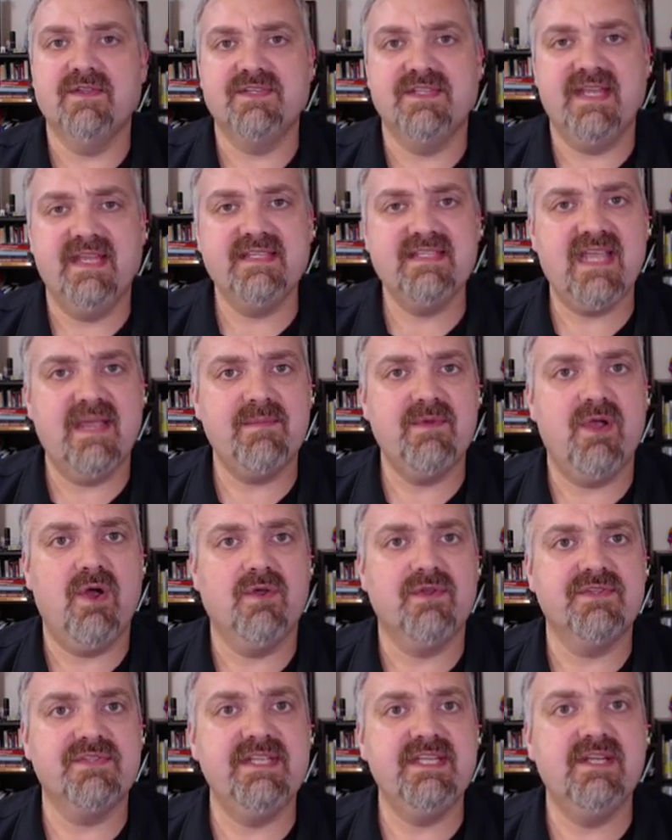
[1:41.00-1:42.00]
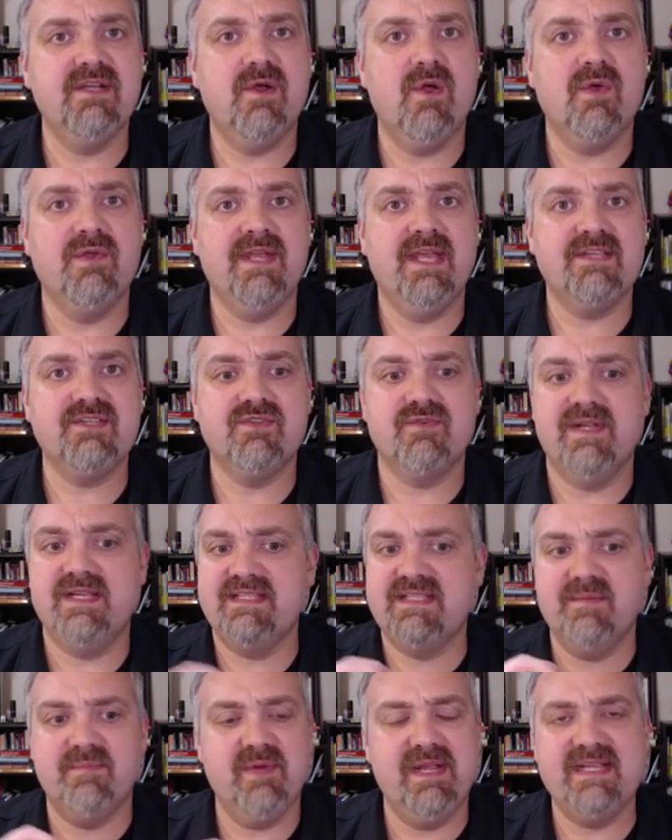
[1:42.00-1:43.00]
there's an enzyme called
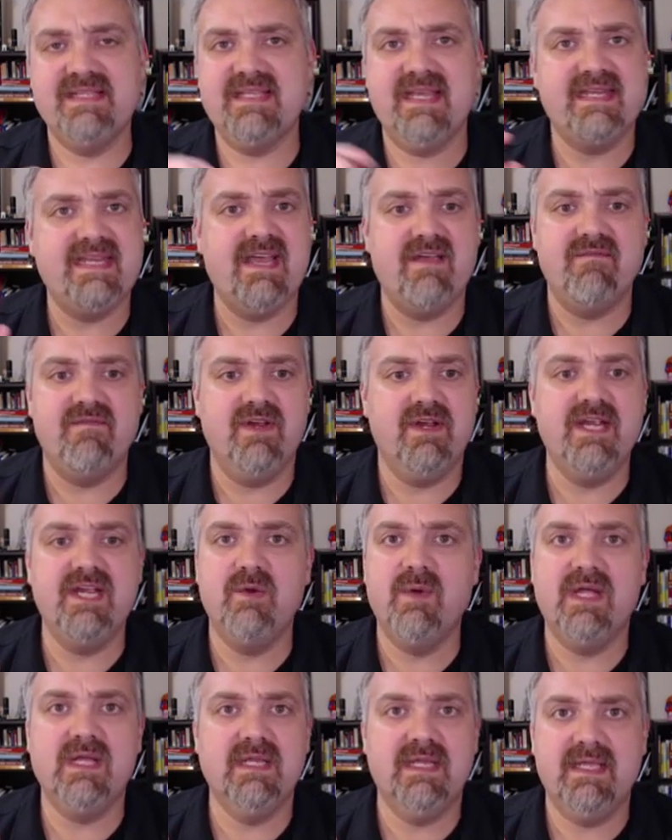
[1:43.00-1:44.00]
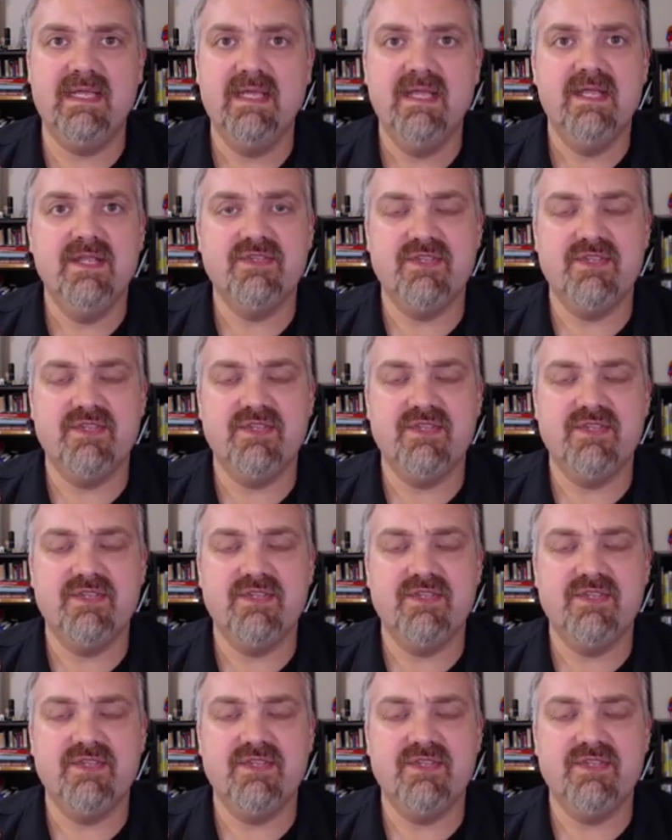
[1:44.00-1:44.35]
acetylcholinesterase that breaks that down very quickly.